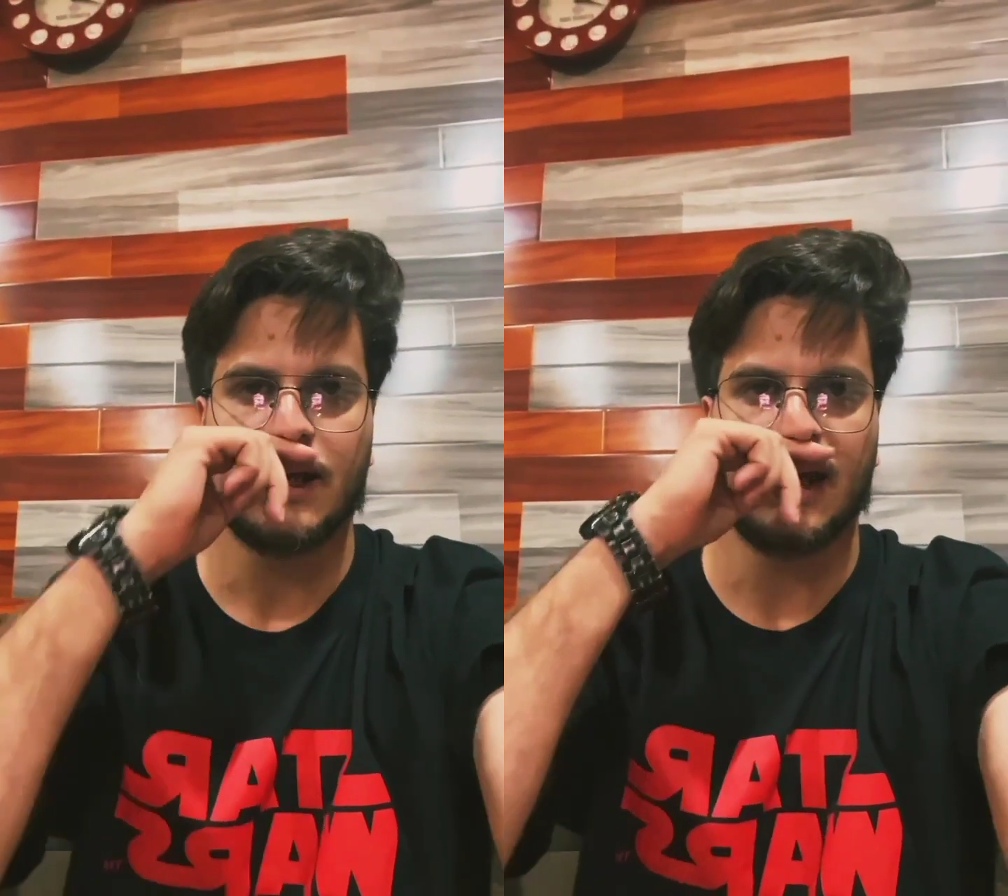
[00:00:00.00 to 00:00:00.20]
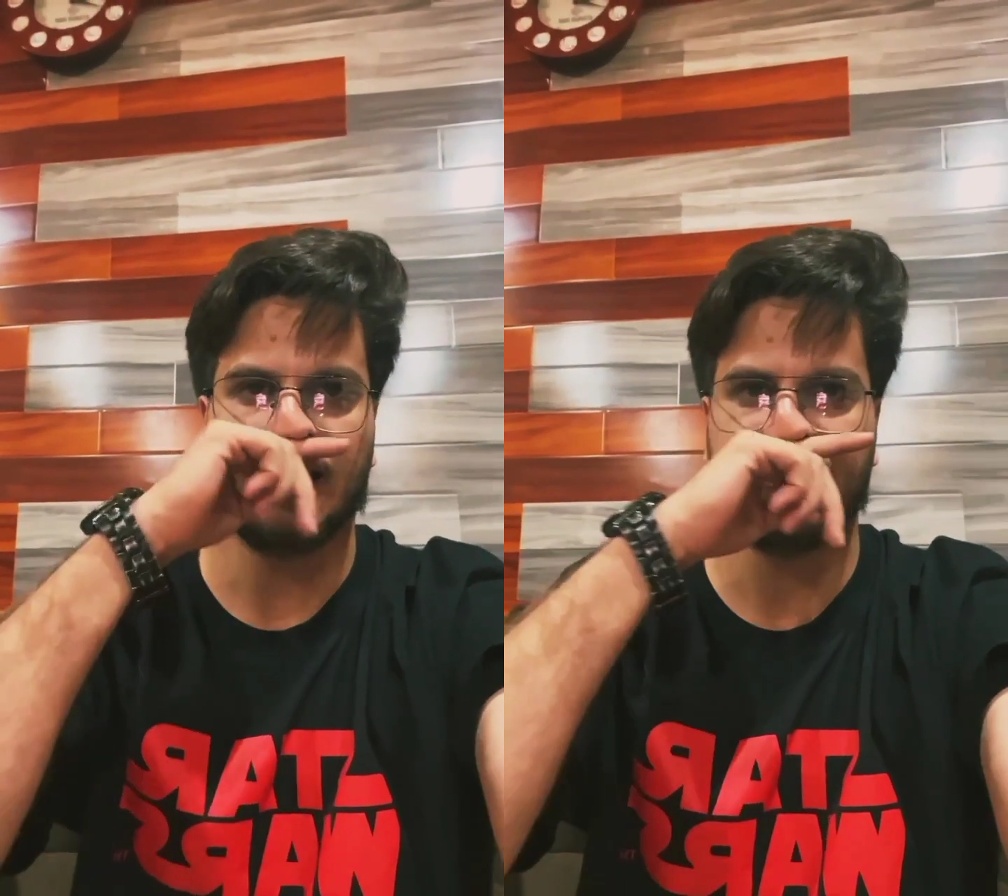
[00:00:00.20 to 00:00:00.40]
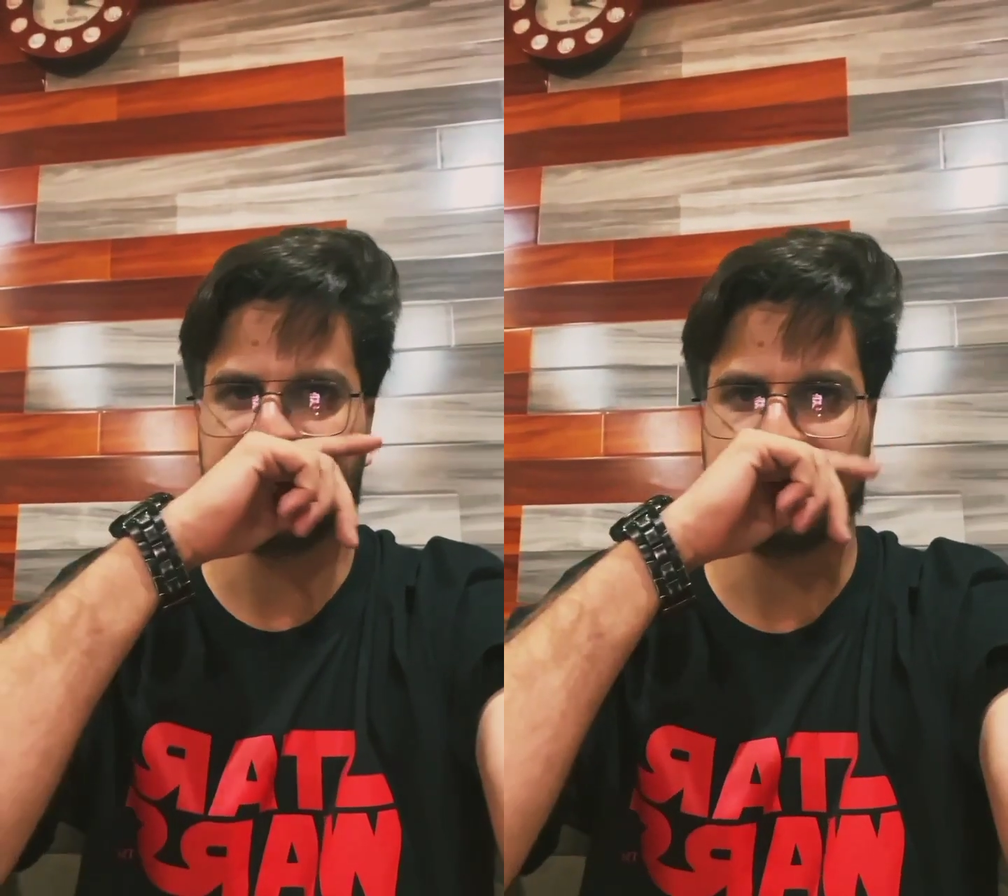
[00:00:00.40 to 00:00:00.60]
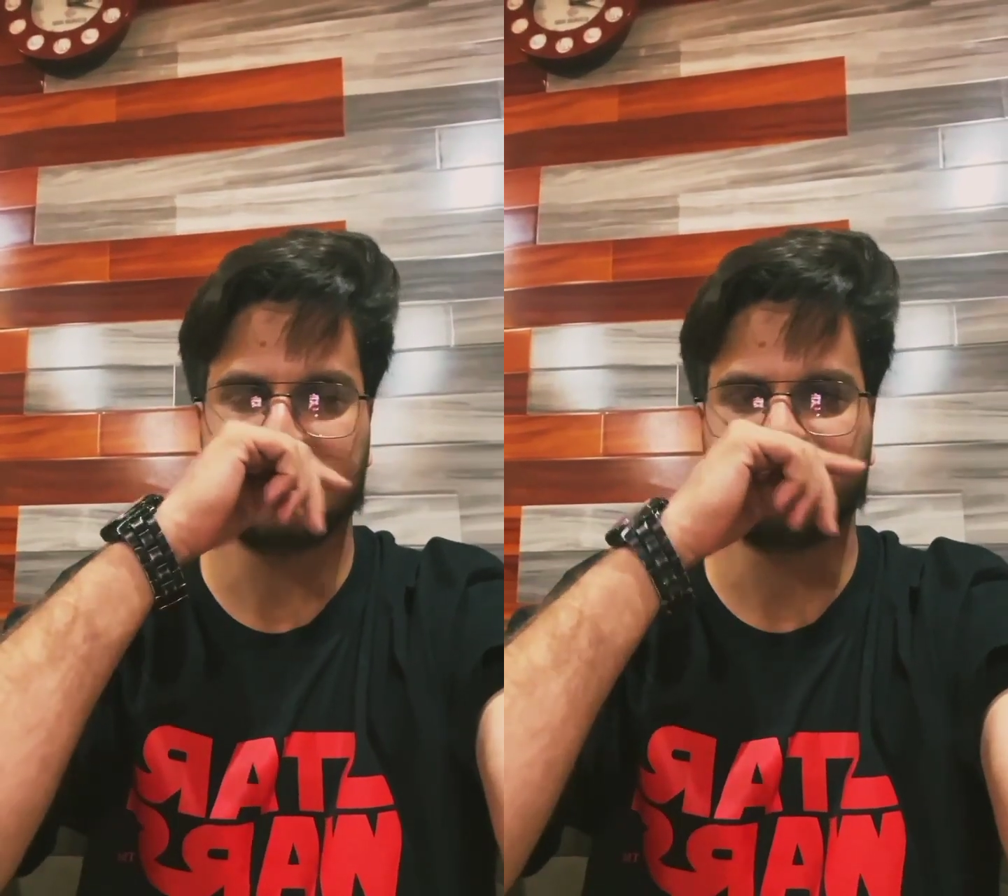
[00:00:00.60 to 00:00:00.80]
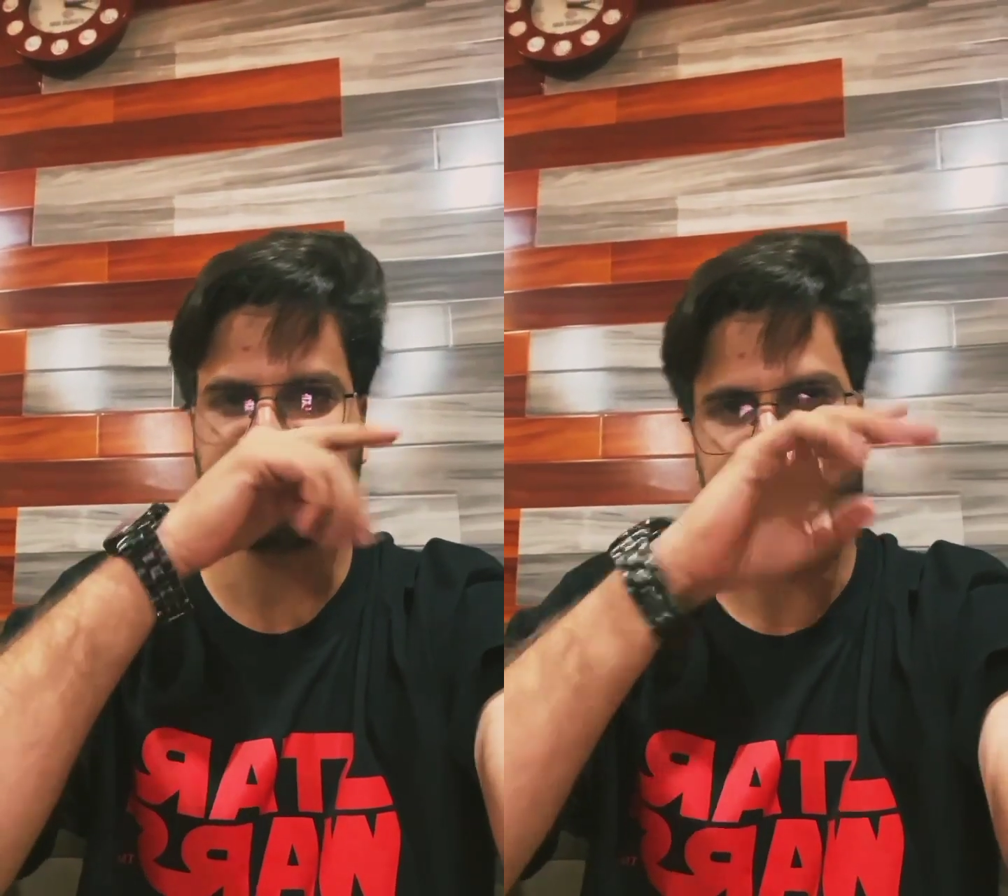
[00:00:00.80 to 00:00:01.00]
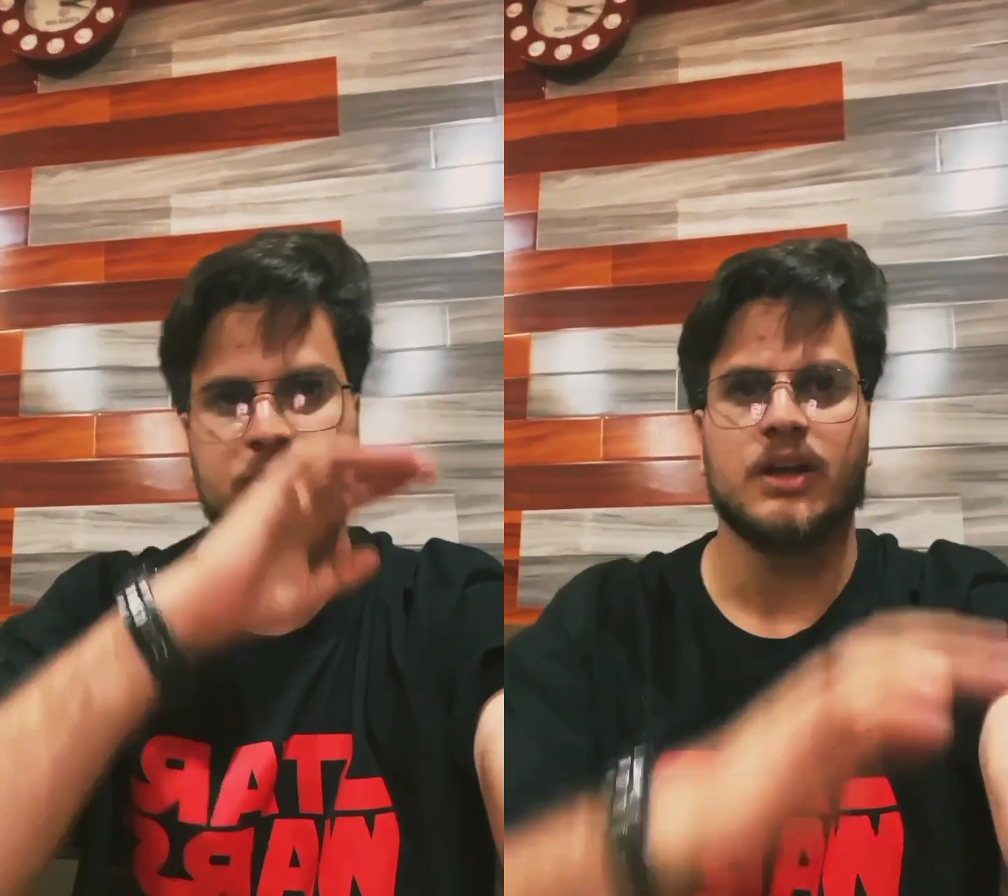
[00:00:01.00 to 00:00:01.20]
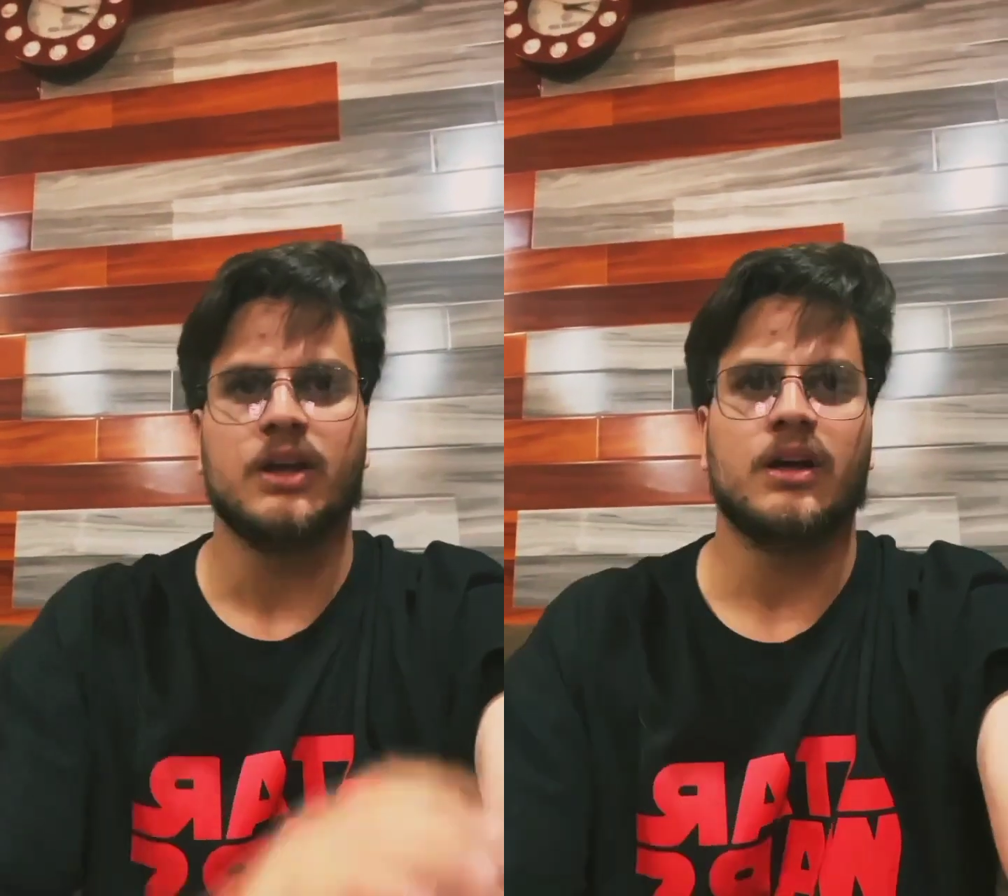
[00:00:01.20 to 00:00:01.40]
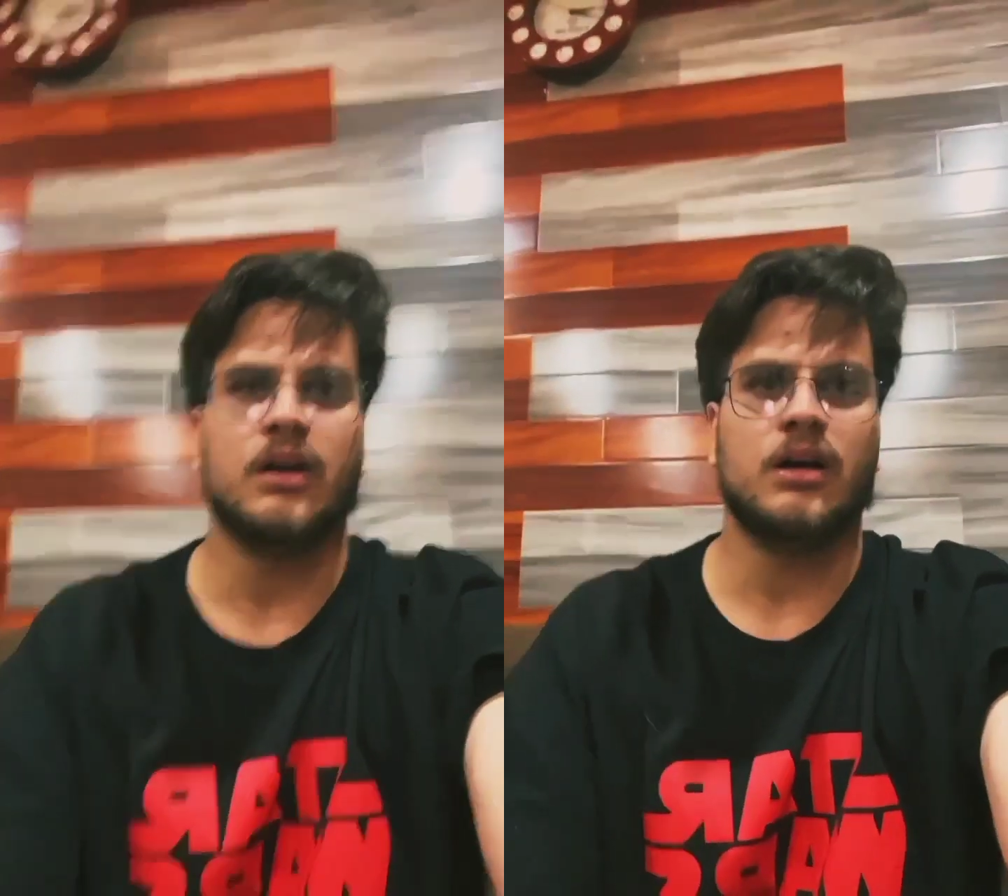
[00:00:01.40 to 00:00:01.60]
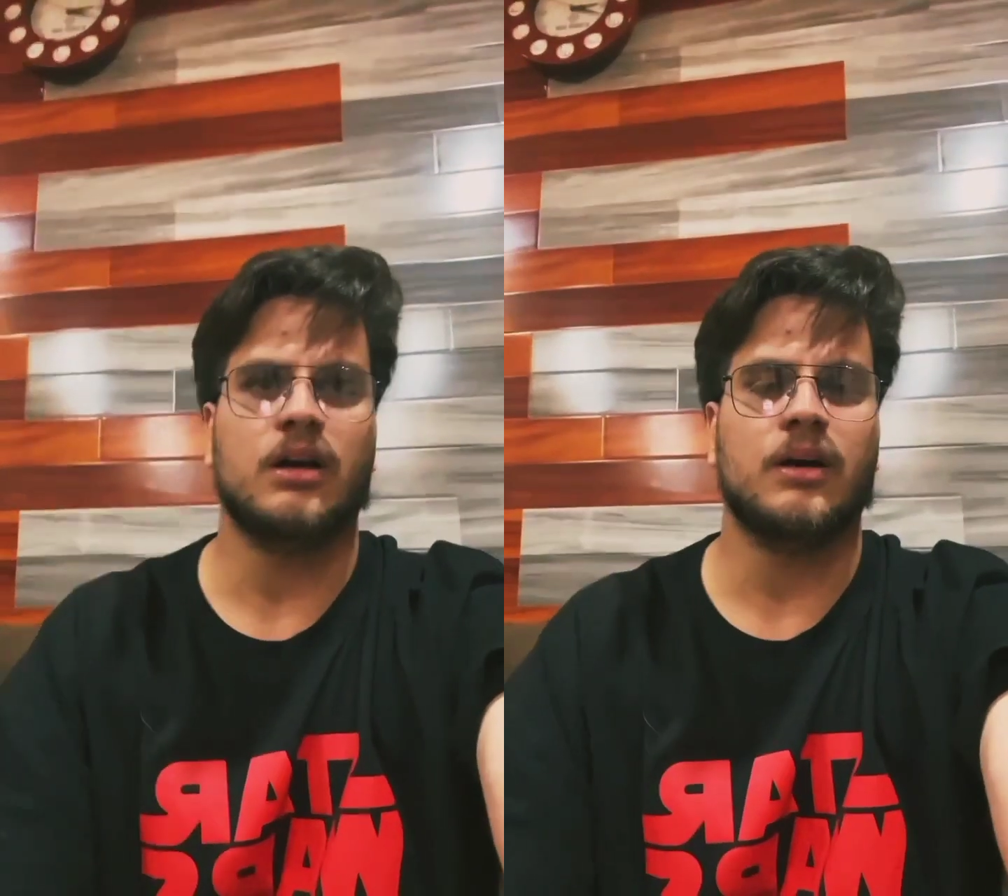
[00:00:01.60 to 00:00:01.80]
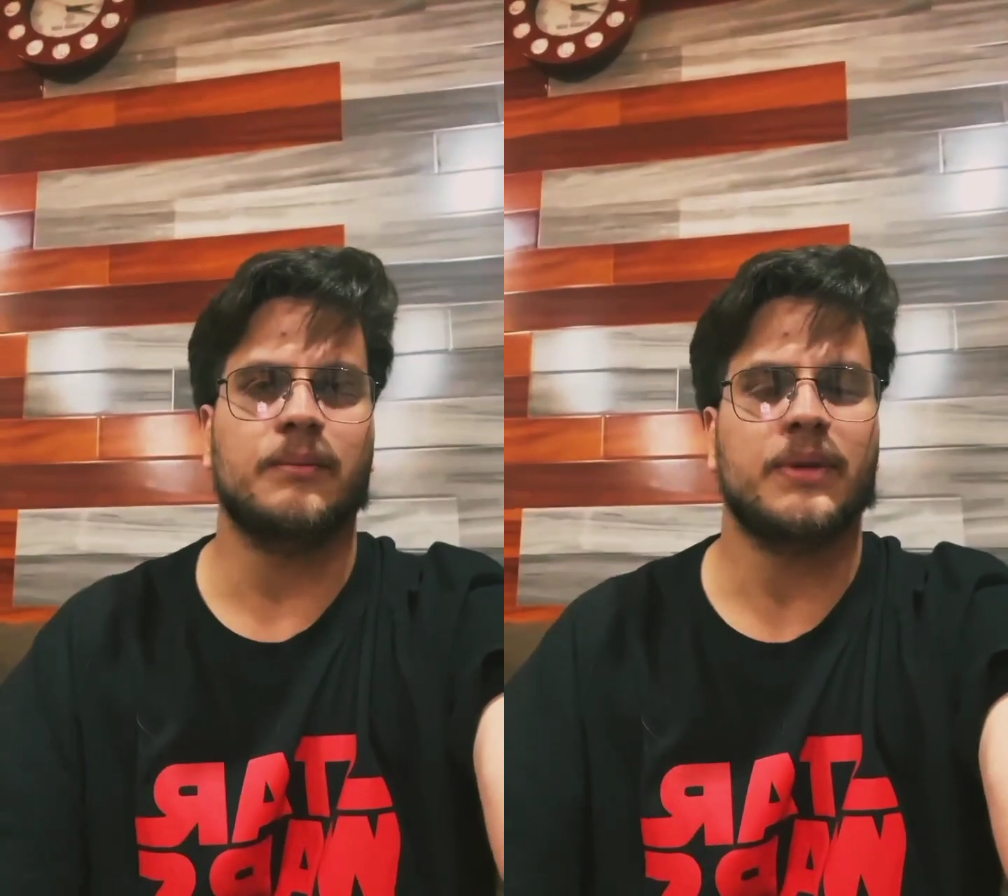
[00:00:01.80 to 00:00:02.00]
and
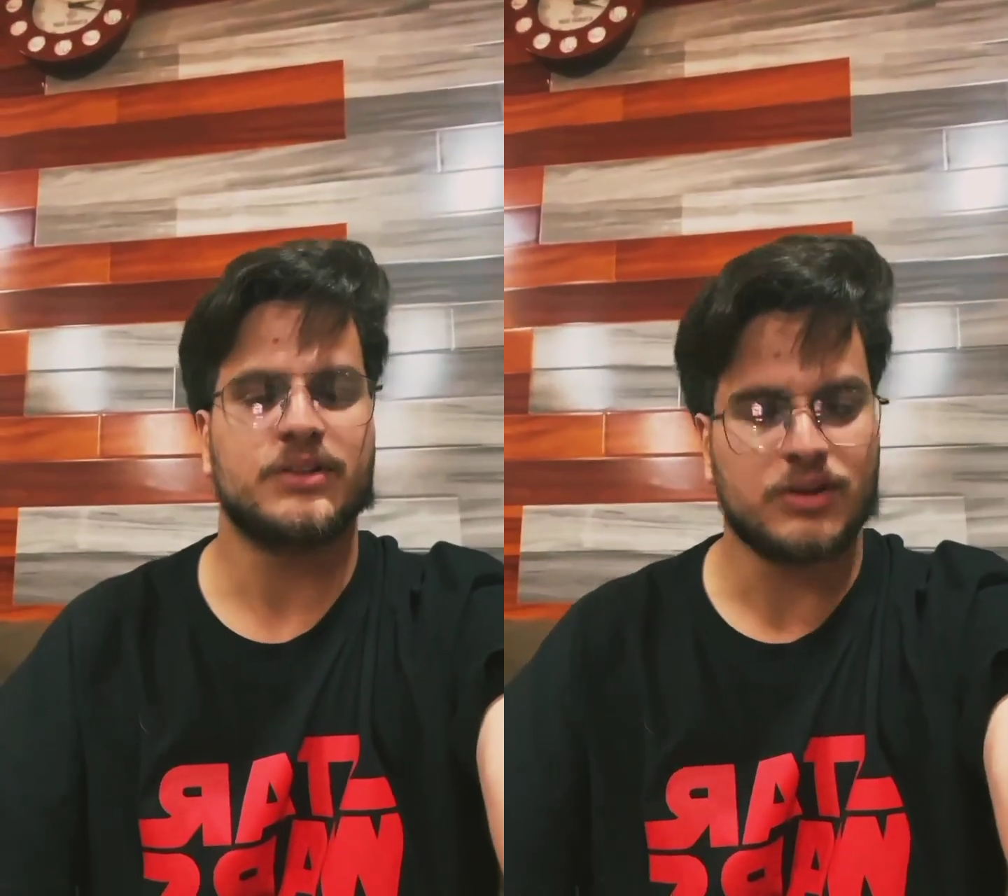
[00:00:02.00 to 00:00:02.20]
best